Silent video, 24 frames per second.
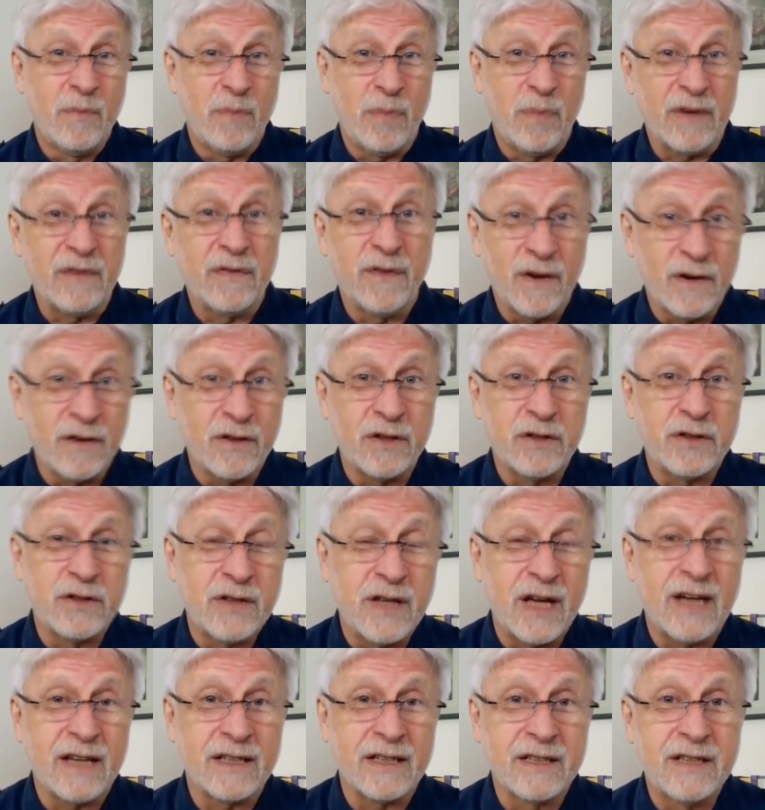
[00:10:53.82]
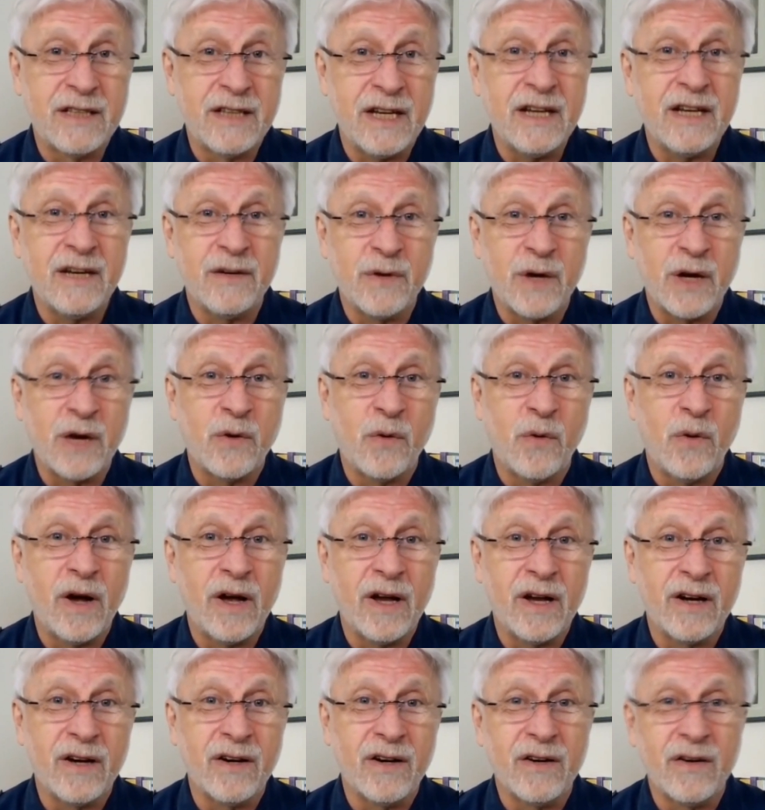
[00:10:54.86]
But further to that, they
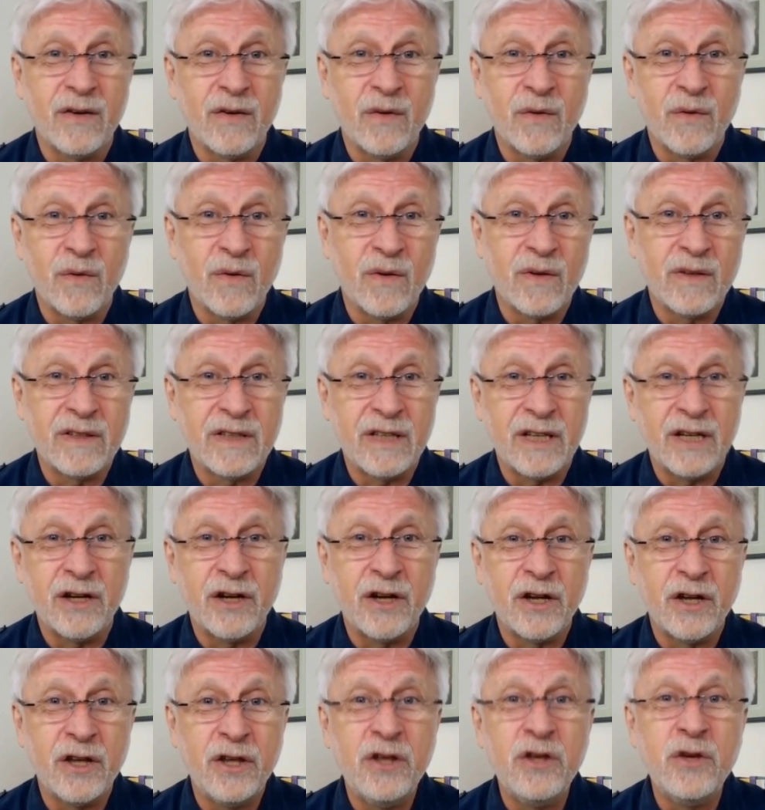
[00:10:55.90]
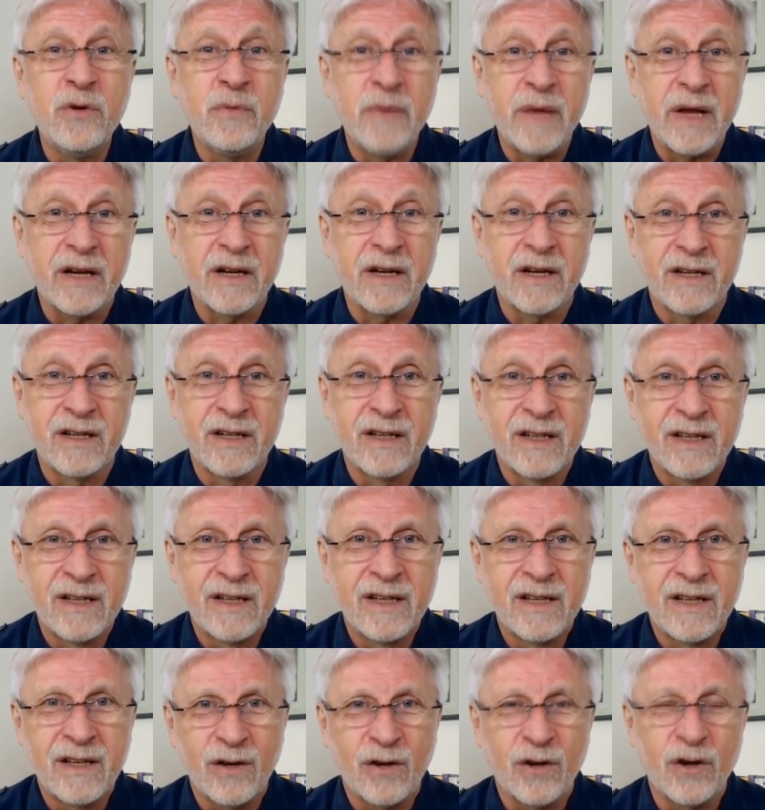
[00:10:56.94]
require the humic
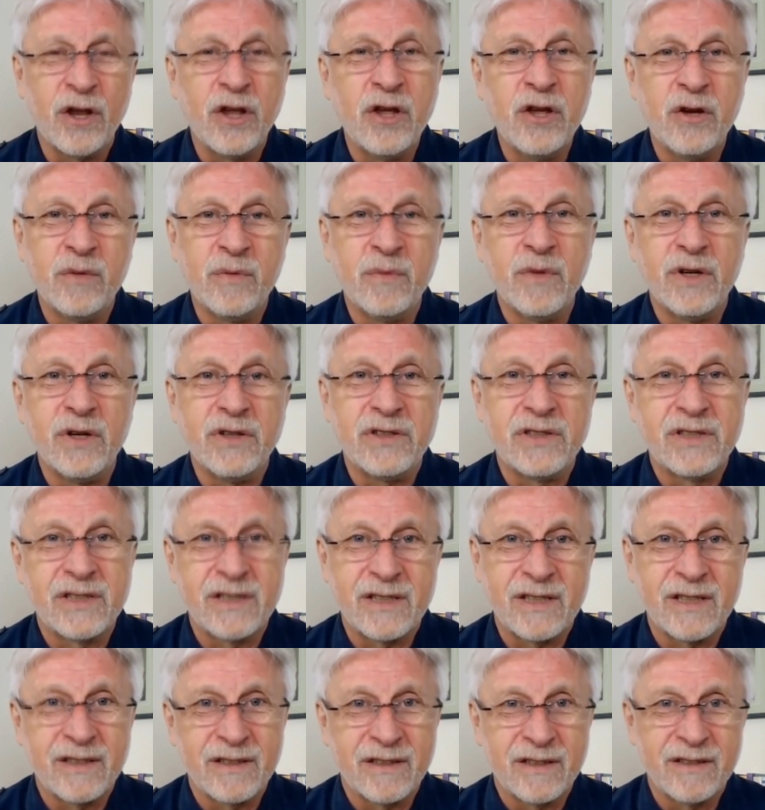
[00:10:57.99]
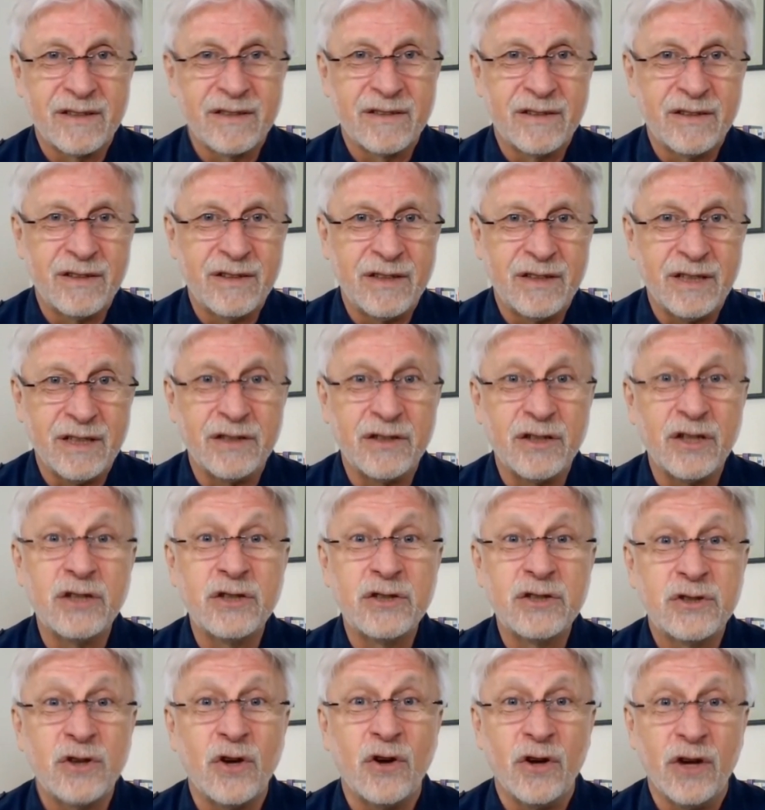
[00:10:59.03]
or humus, the, the
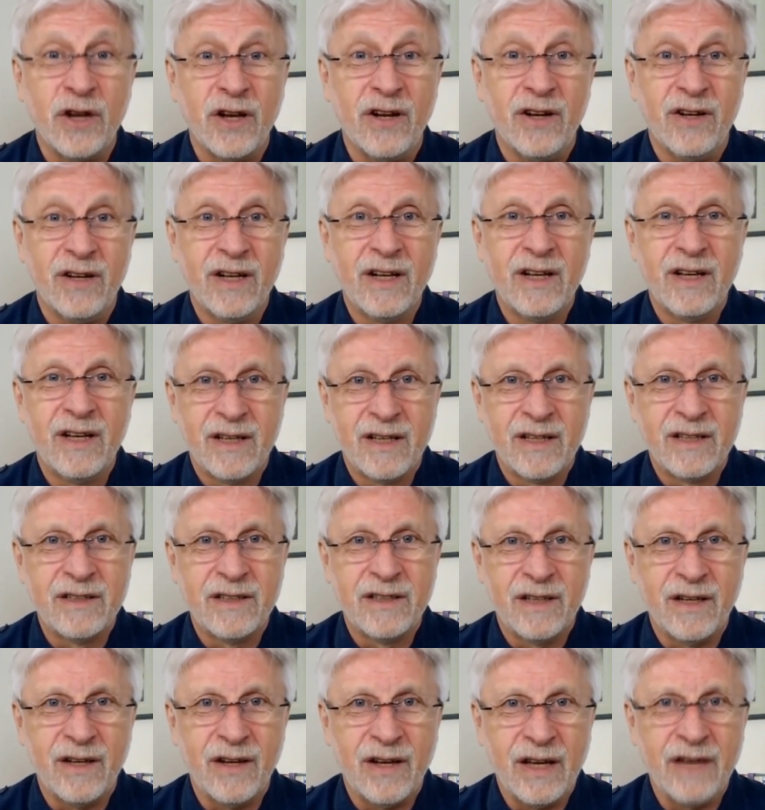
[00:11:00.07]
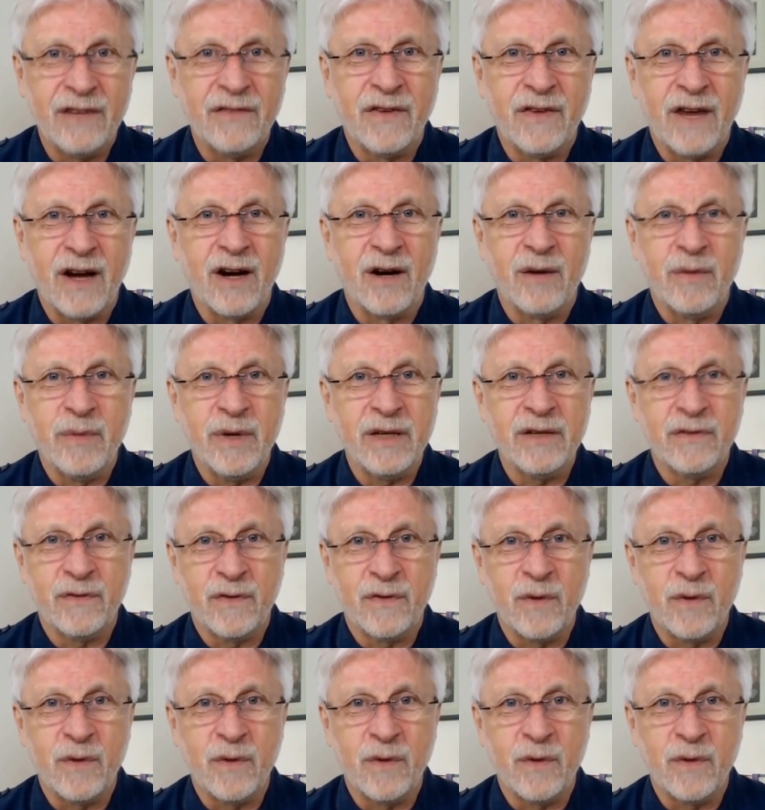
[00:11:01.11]
soil environment